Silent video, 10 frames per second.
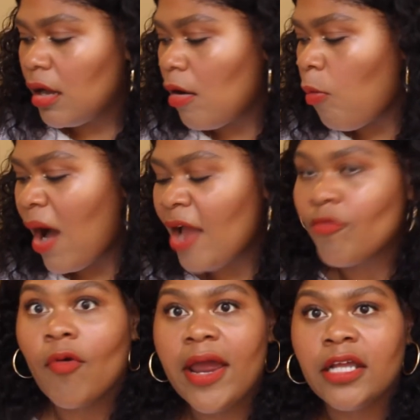a wide
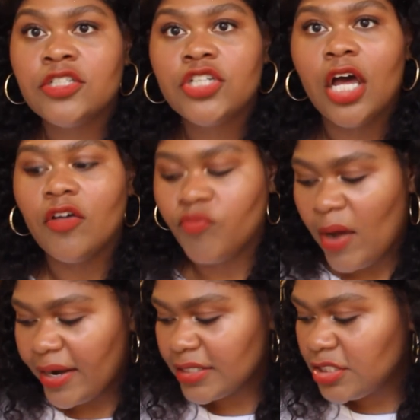range of
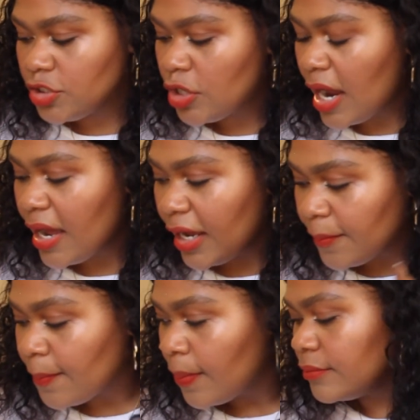products to
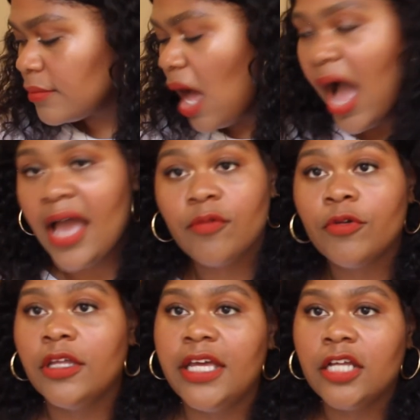try. I
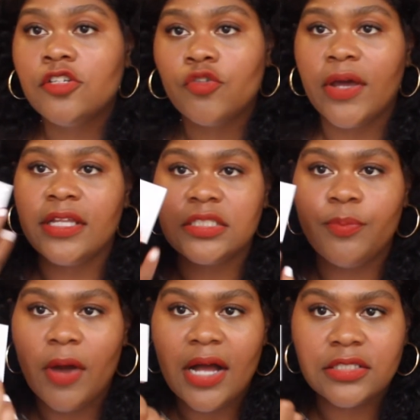really enjoy this
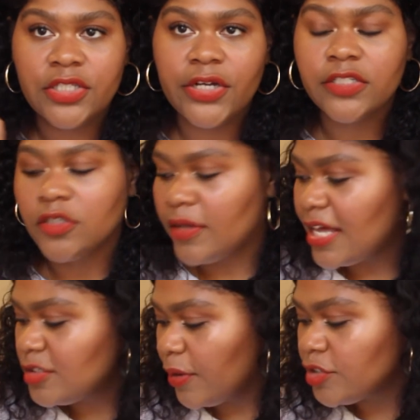bronzer, so
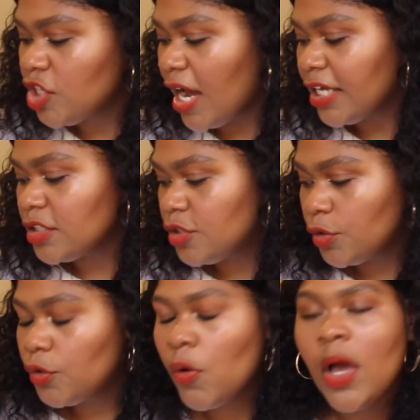that's worth trying
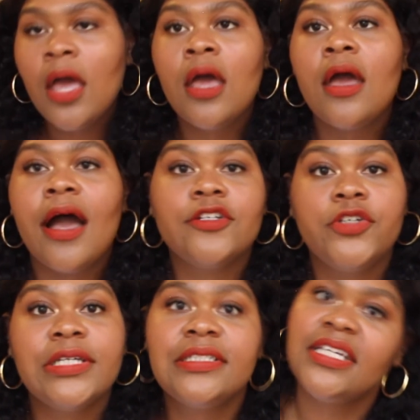too. As you
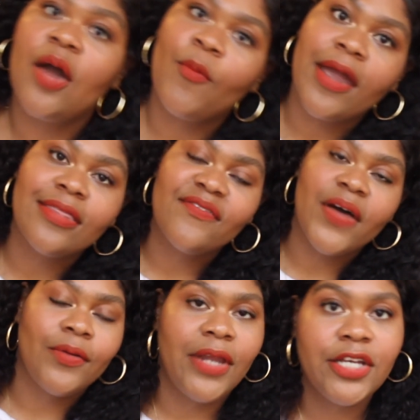can see, I'm wearing the
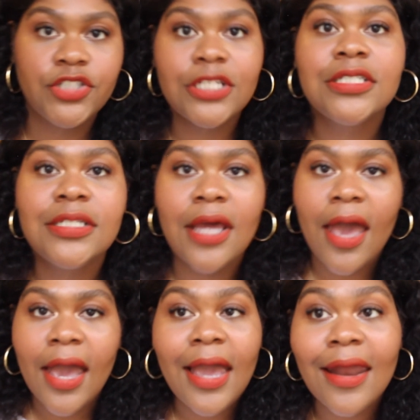foundation
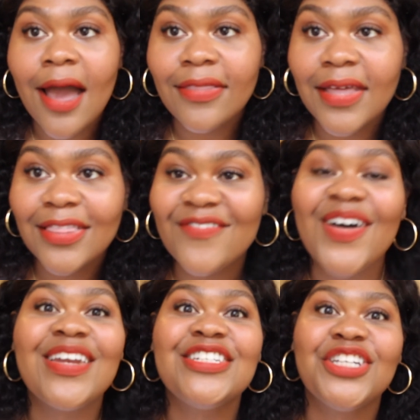today, and I think the
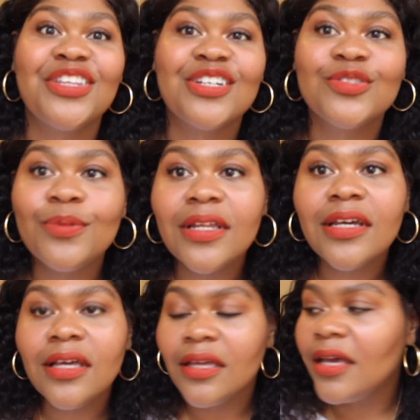foundation looks really
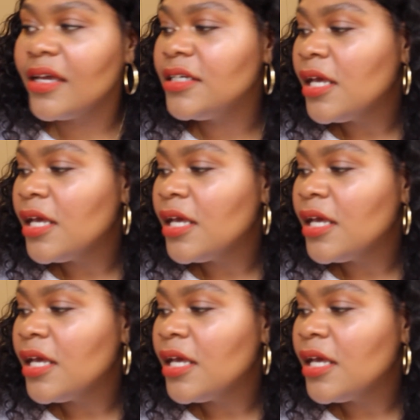good.